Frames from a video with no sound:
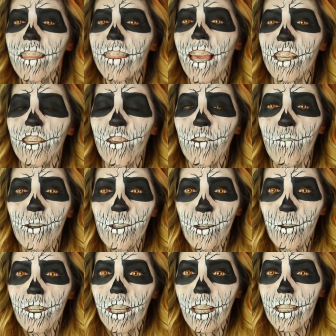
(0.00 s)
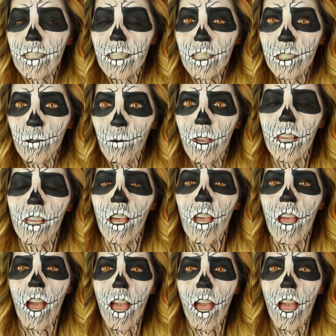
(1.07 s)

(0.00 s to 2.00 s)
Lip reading: thank you for tuning in this week.